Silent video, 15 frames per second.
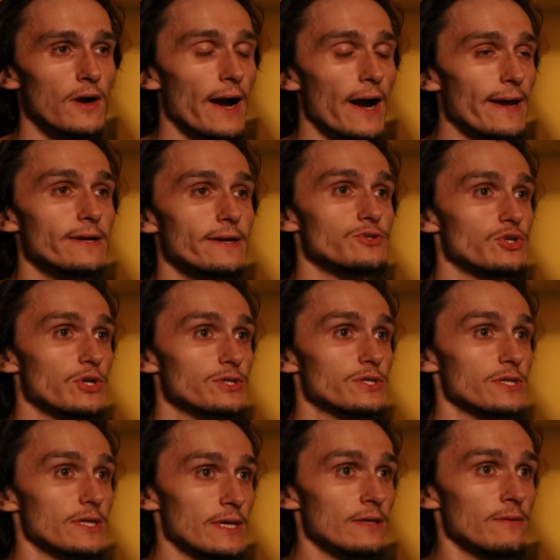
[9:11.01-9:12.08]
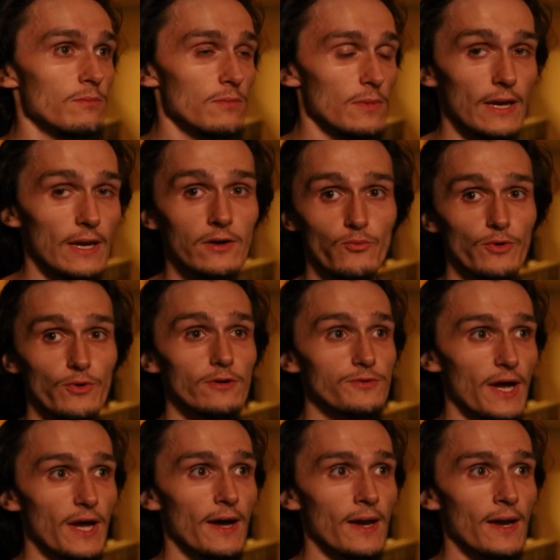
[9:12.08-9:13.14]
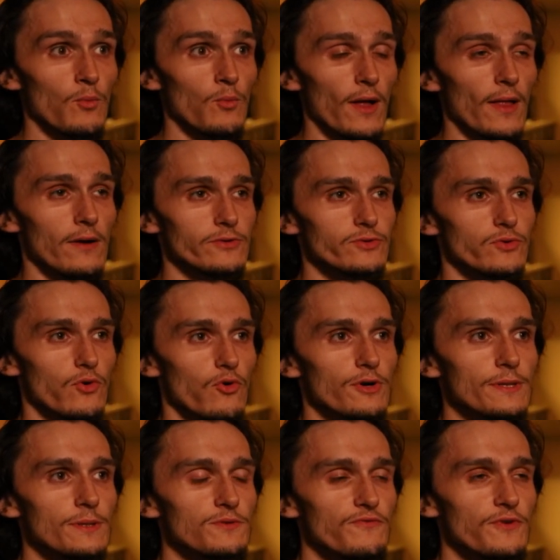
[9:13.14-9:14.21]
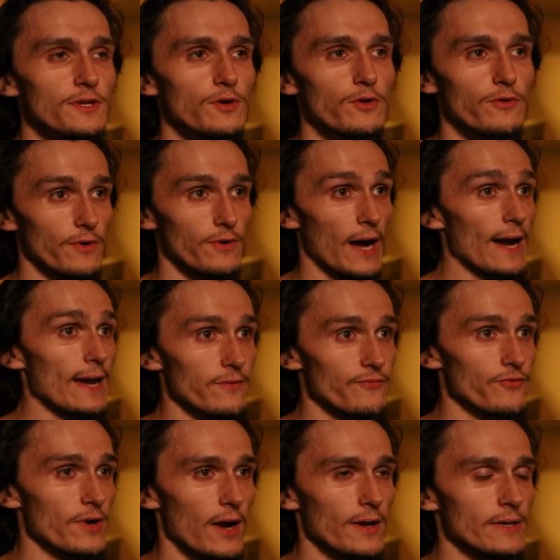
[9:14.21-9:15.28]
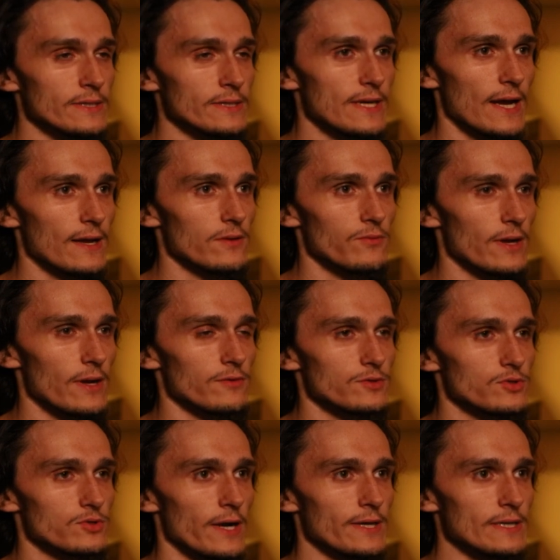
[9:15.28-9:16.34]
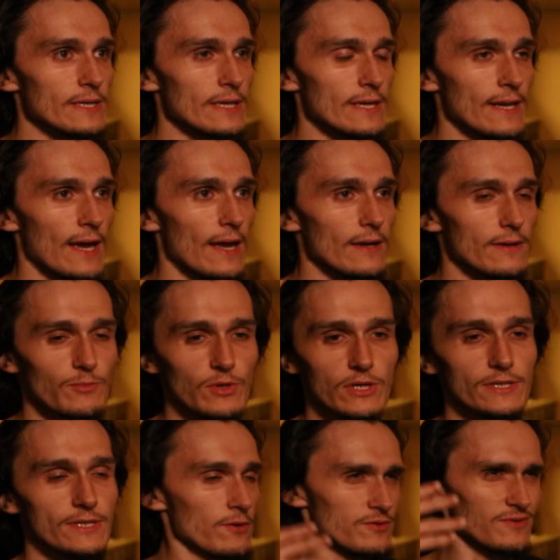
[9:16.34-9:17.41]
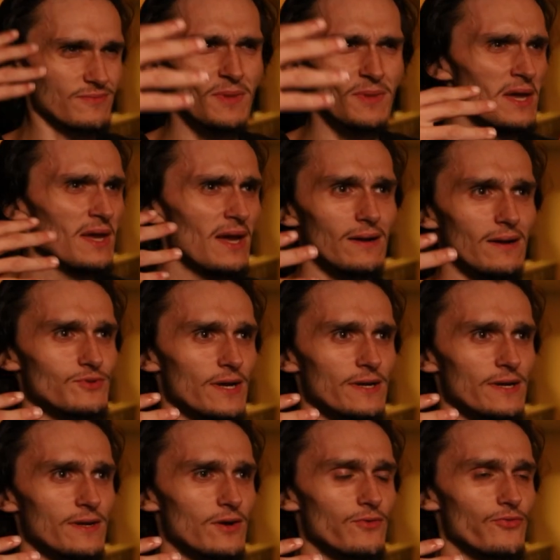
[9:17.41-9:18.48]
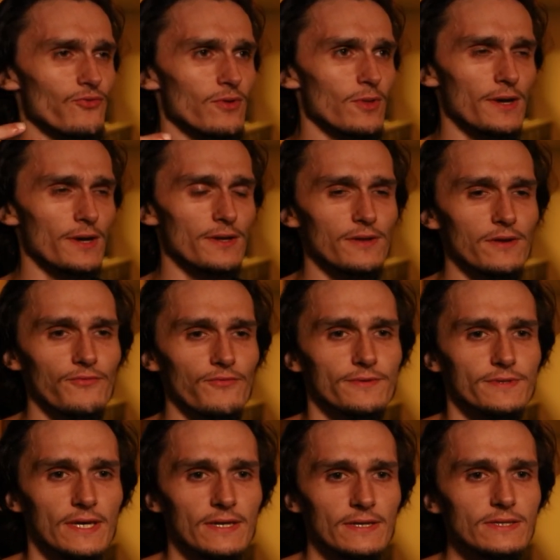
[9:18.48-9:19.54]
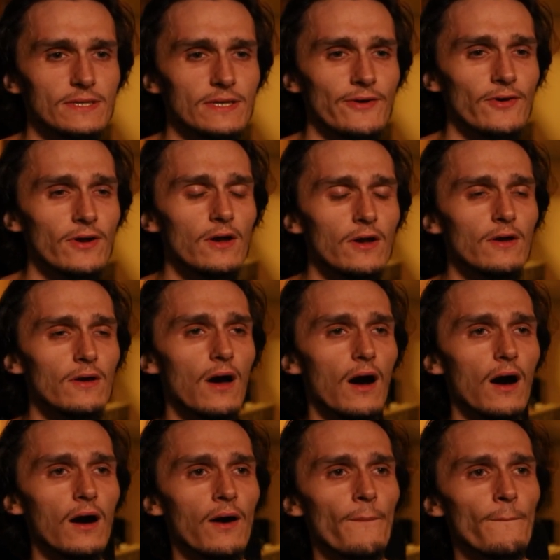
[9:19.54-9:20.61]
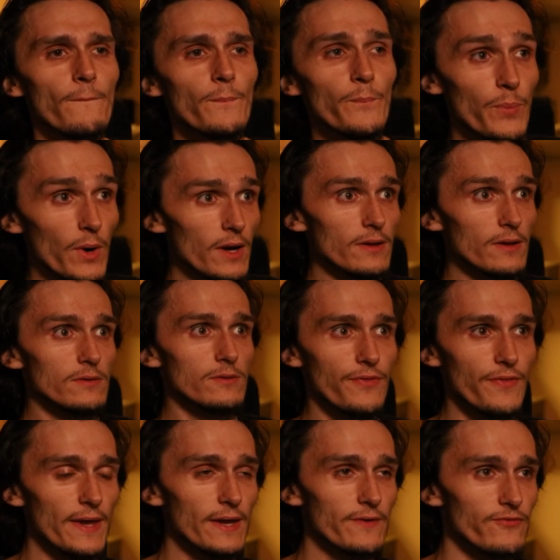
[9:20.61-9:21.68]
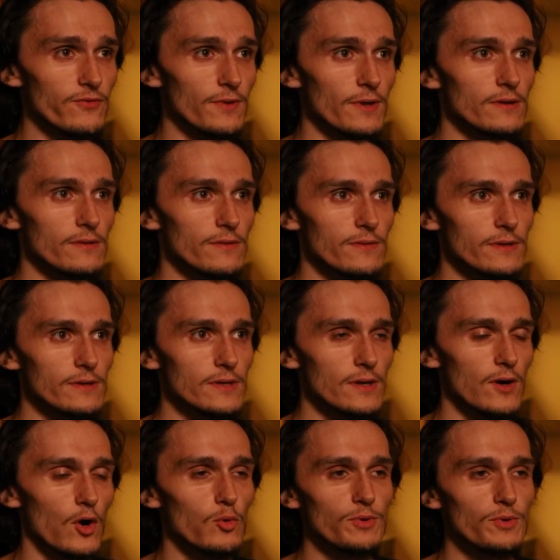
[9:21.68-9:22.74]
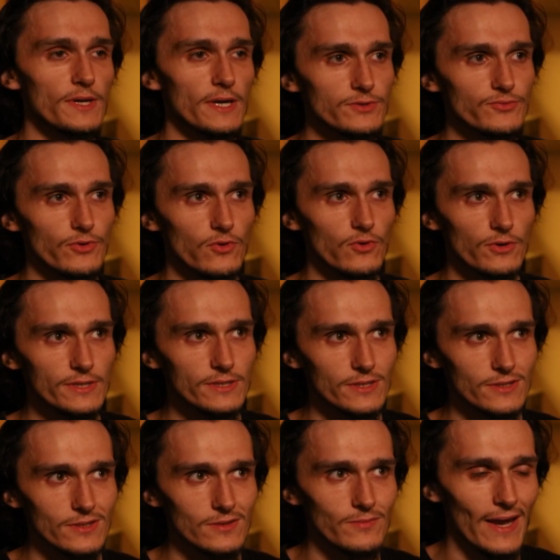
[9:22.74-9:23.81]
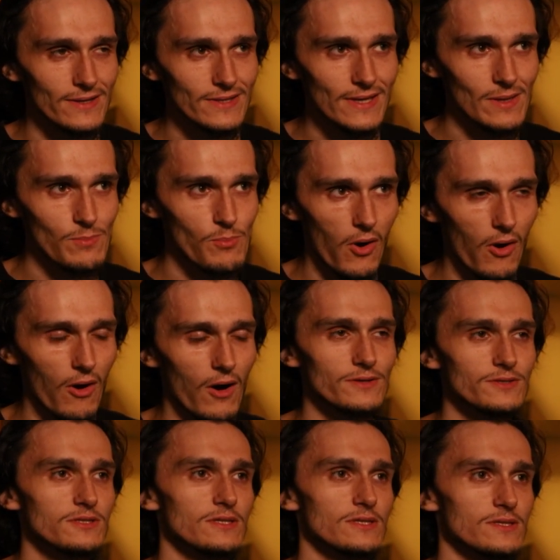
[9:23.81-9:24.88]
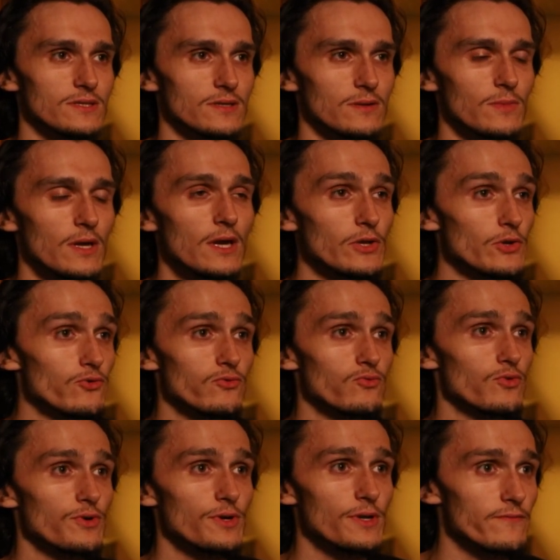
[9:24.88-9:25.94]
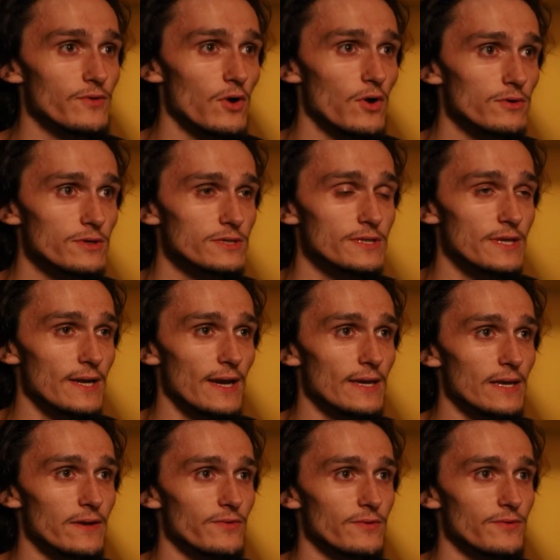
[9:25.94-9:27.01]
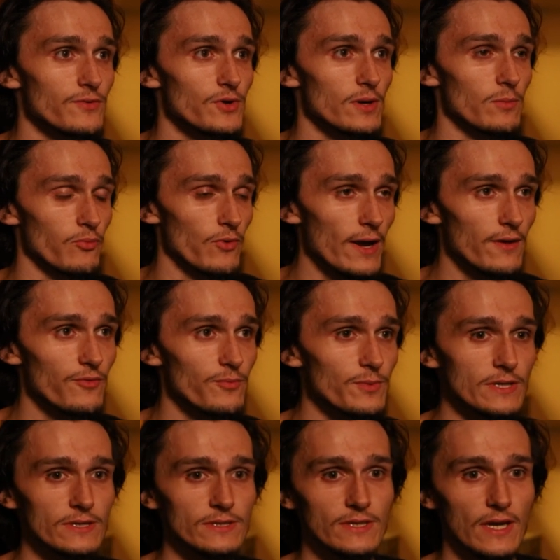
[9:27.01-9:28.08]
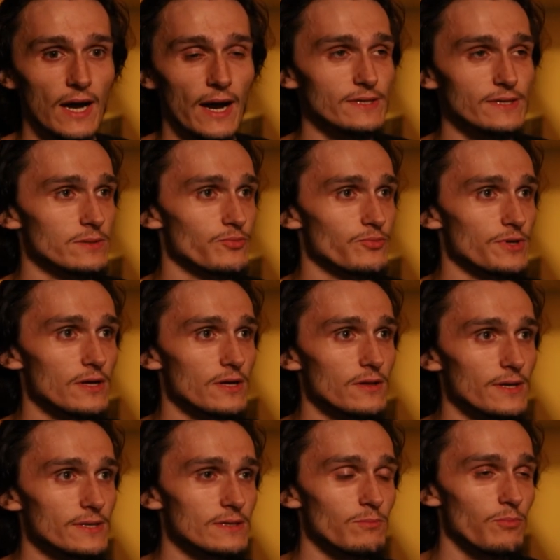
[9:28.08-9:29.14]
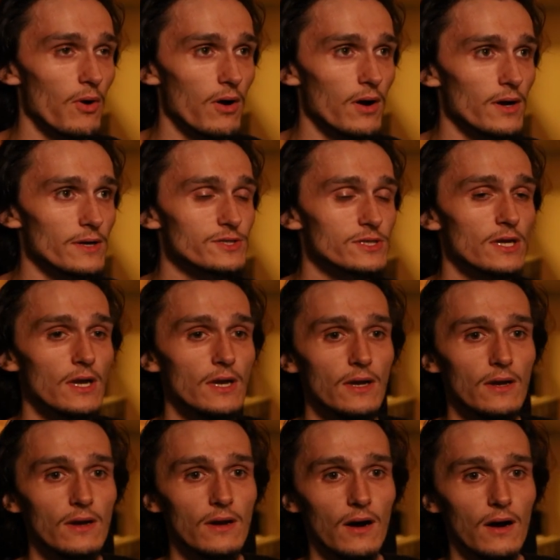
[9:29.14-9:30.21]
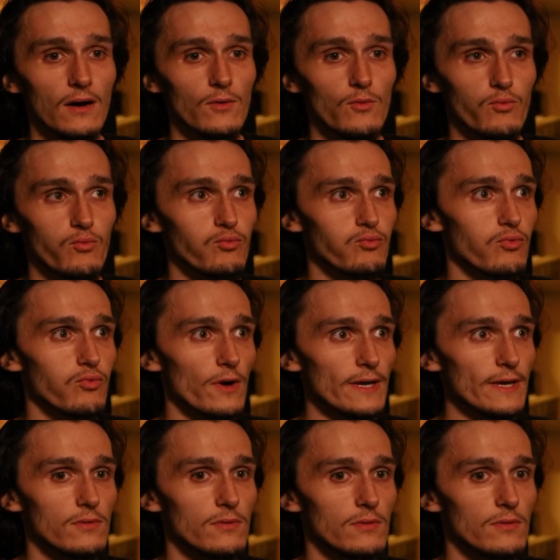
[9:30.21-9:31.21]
I had just in real time, while I was recording this video, I had forgotten exactly what I was trying to get at, because I'm trying to go through a lot of different settings here. But thankfully, the OBS recording system has a pause system. You wouldn't have noticed that I even took a breath, because I simply clicked and paused right here.